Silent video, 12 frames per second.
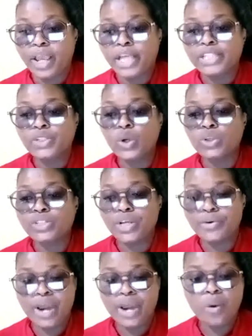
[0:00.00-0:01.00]
Dr.
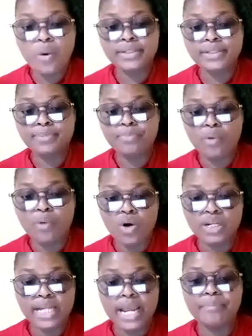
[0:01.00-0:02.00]
Ray was
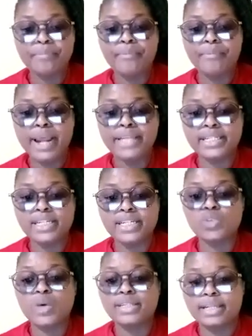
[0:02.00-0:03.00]
born and bred in
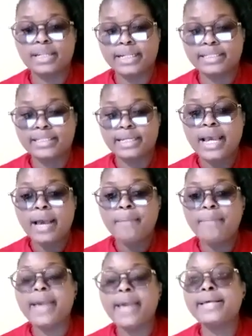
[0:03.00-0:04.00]
Swaziland
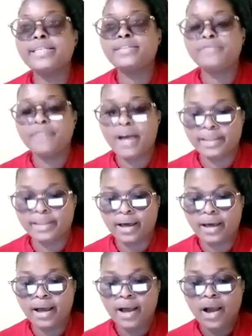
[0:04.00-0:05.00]
by his
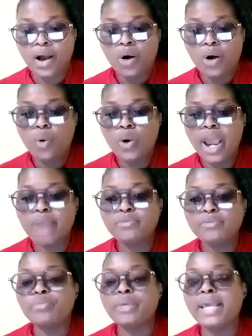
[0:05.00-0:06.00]
father, who came
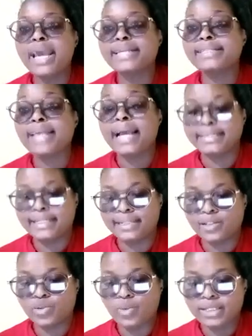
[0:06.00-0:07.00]
to be exiled
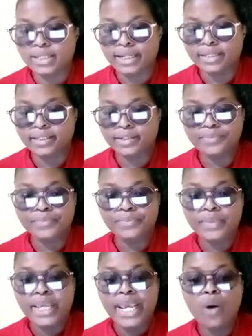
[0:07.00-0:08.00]
in Swaziland.
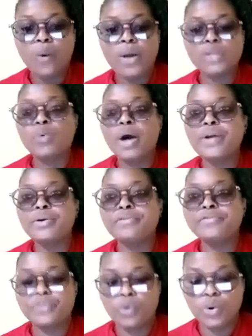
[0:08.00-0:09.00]
He was one
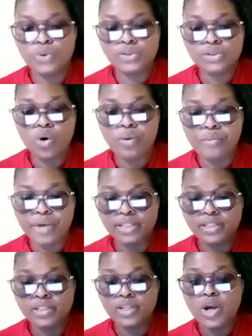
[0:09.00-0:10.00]
of those
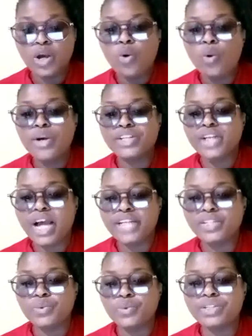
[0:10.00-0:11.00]
comrades who were
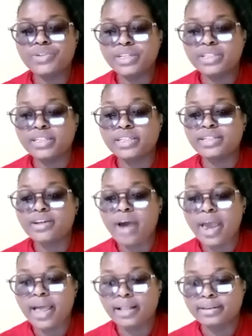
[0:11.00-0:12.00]
charged with treason
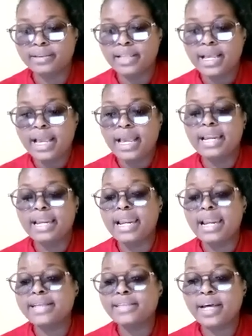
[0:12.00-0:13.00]
trial and
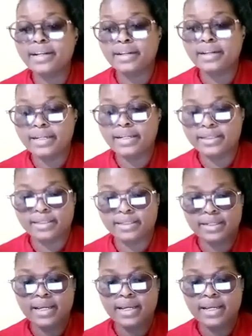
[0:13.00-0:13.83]
later released.